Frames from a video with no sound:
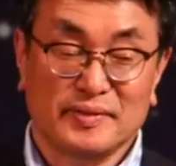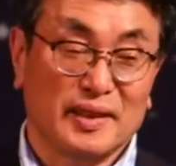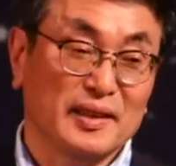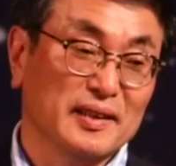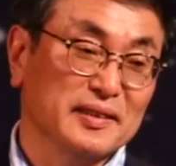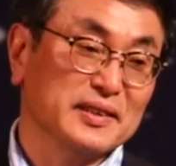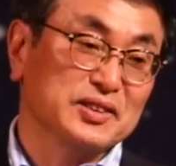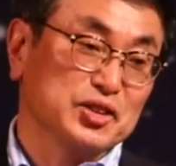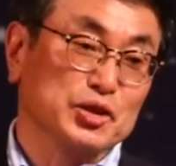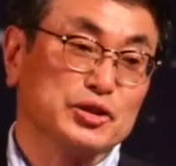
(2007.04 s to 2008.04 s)
Uh, the
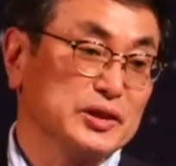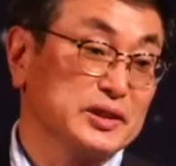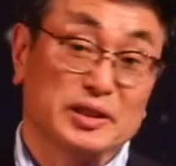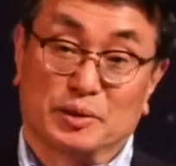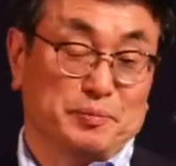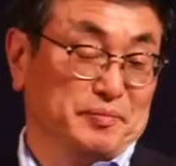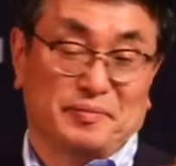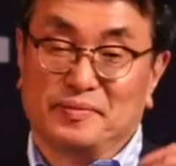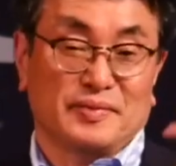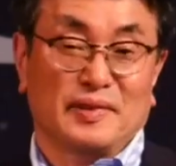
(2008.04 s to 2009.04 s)
church is,
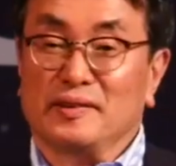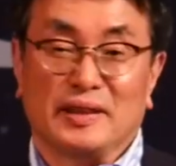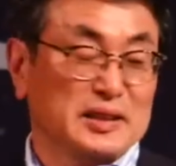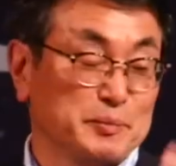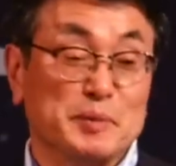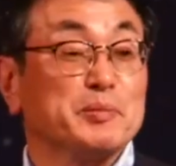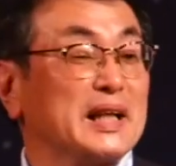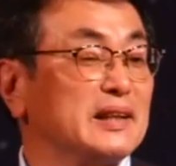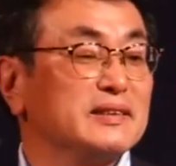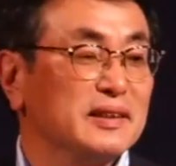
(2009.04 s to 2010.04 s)
has been
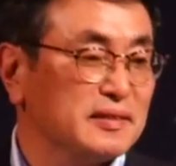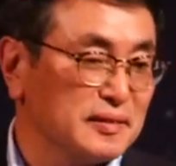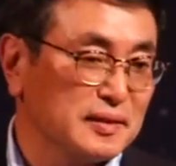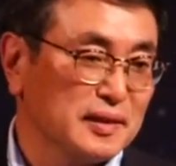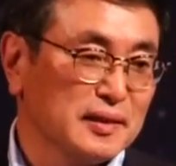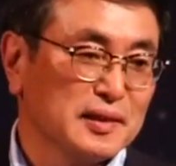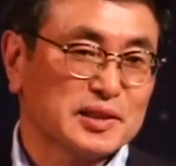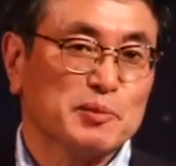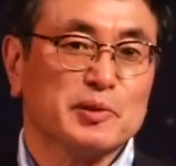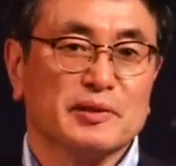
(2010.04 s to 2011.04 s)
planted
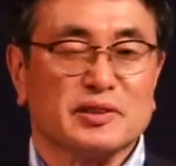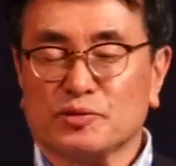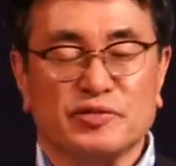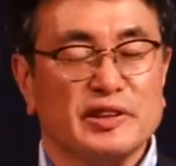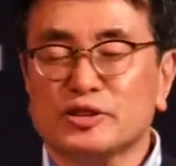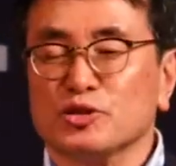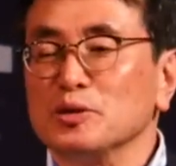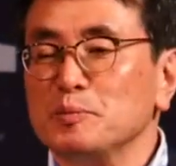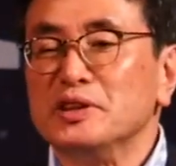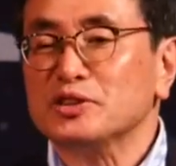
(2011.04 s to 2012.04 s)
some of the very
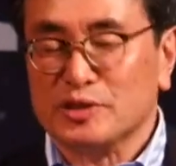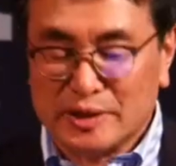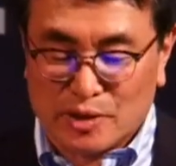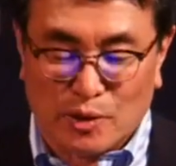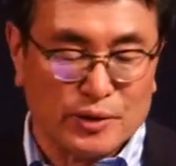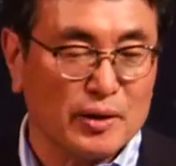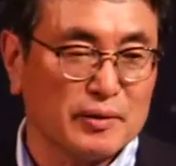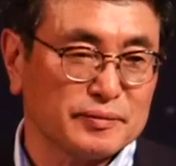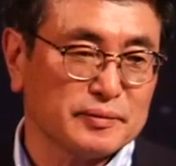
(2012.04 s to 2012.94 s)
strong ministries going on.